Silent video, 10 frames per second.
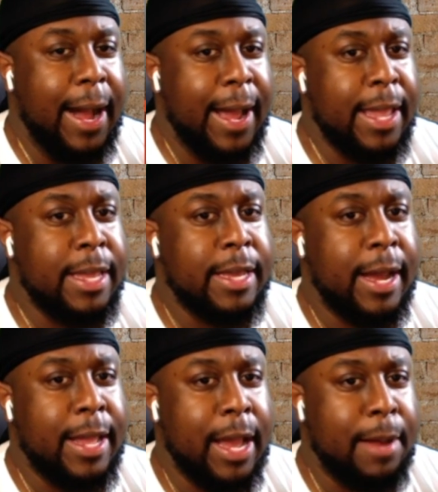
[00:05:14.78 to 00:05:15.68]

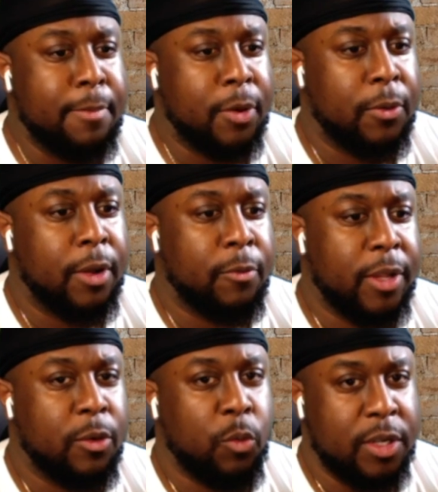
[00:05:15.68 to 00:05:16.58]
I'm going
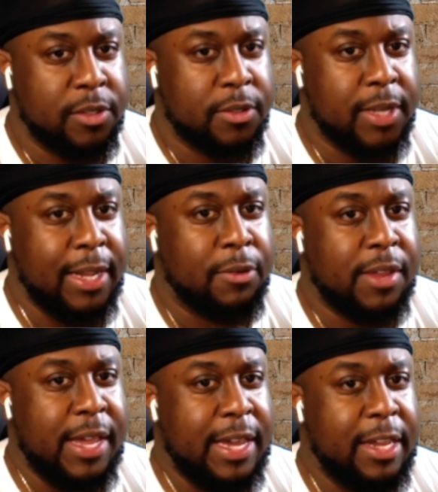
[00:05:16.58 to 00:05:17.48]
with the Wizards. I
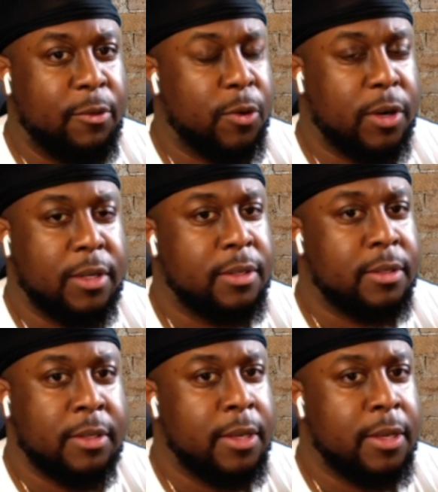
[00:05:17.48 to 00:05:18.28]
don't think anyone.